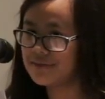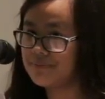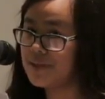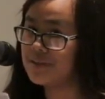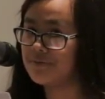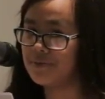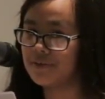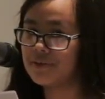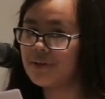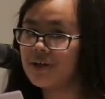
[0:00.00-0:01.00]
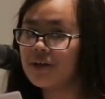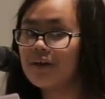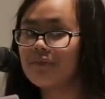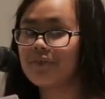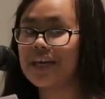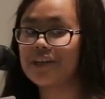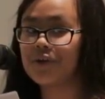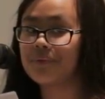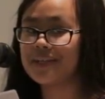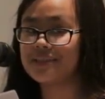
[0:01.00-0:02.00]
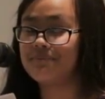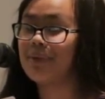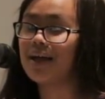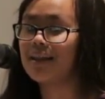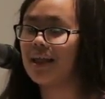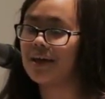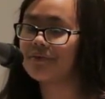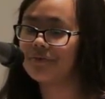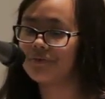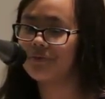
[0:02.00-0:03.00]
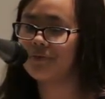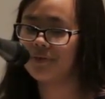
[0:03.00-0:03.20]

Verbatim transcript: Beautiful, for they had no reason but life.